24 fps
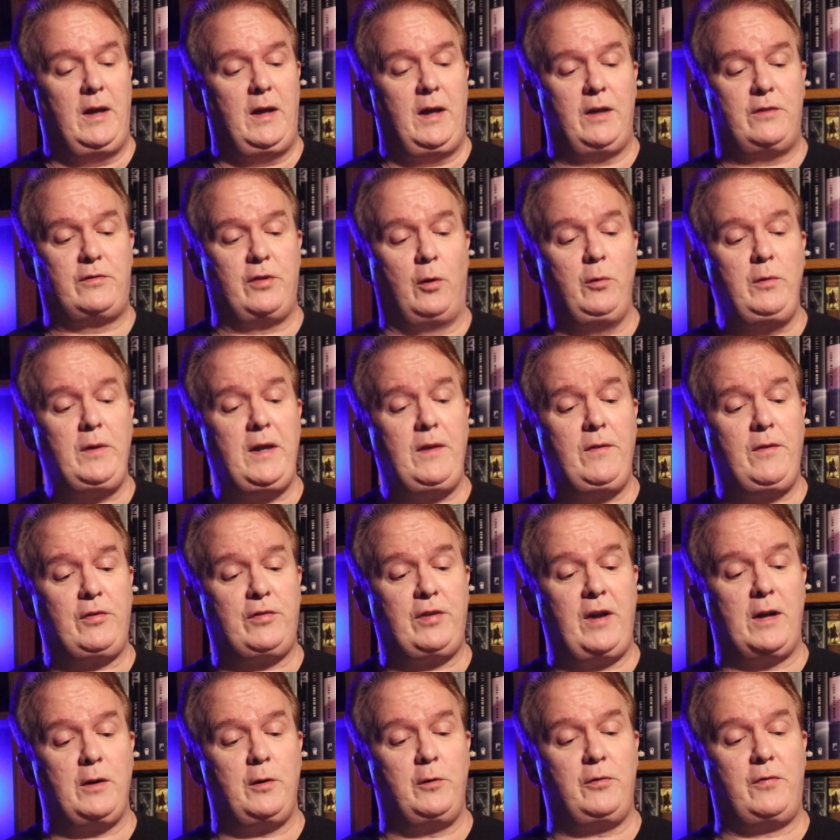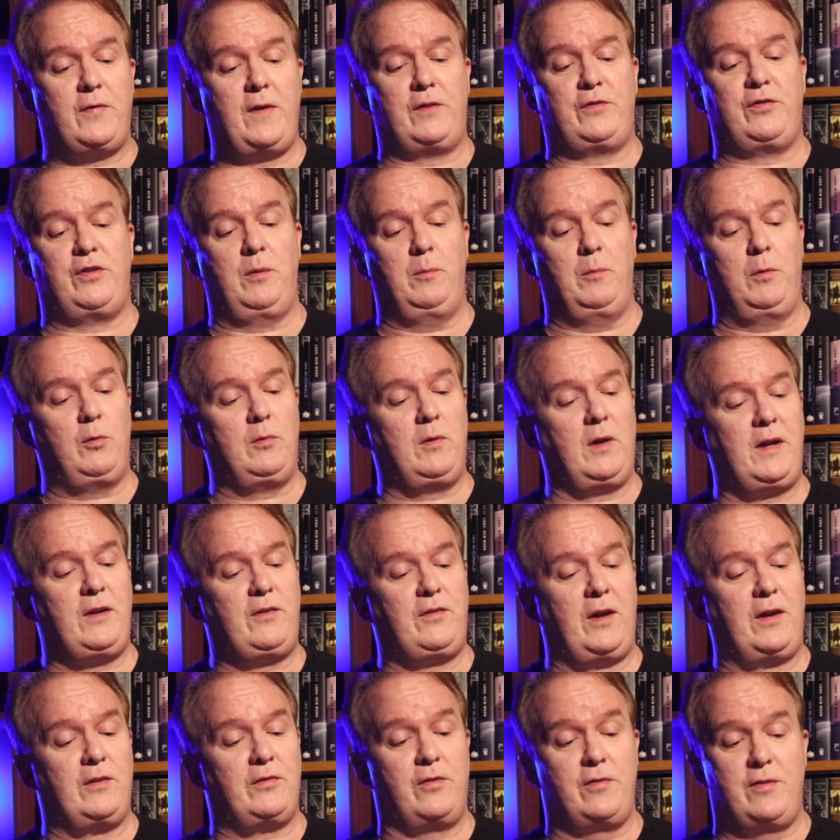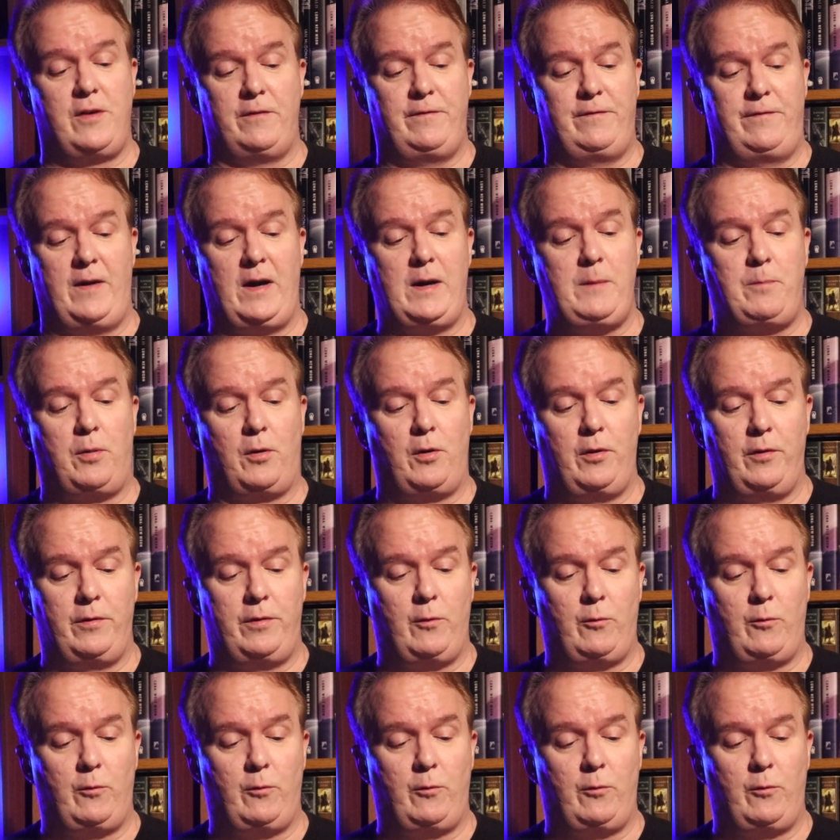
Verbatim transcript: It's only in the shadows that she moonlights as the Viper,